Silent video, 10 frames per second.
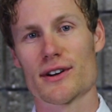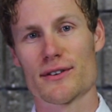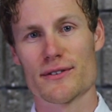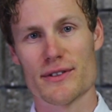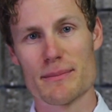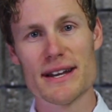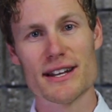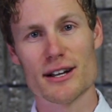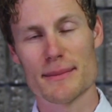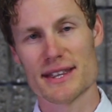of the
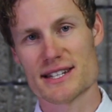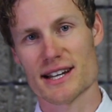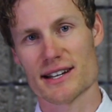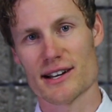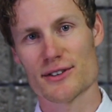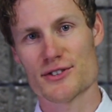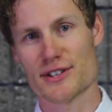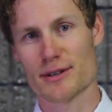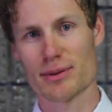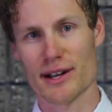medium and the
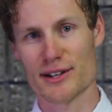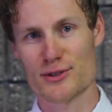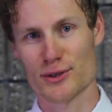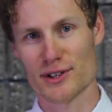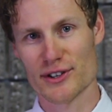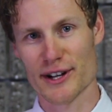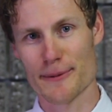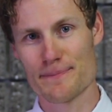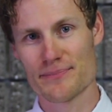technology applied toward learning.